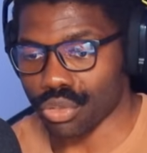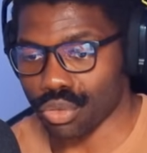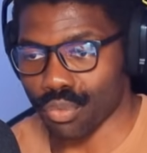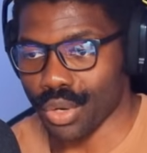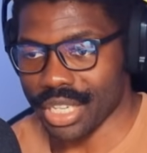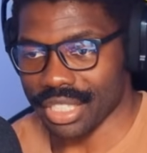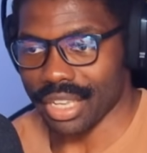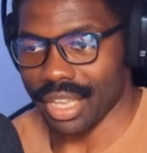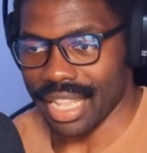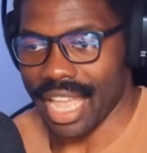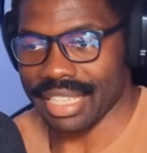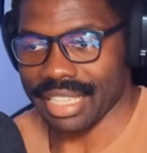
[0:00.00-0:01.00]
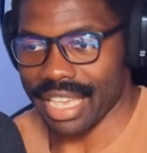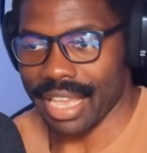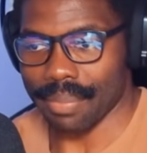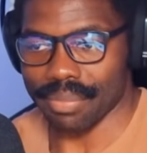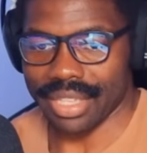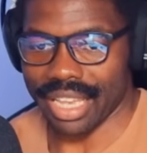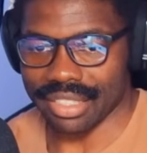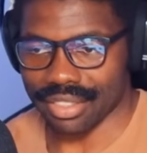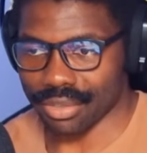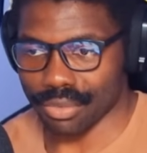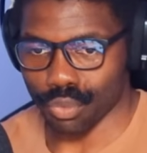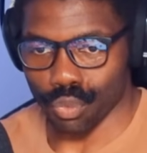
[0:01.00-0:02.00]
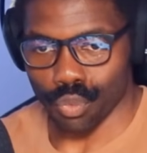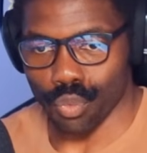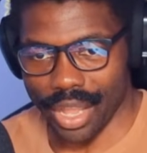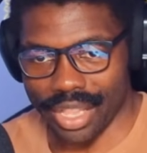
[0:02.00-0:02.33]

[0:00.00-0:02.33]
you've reached an end game. That's when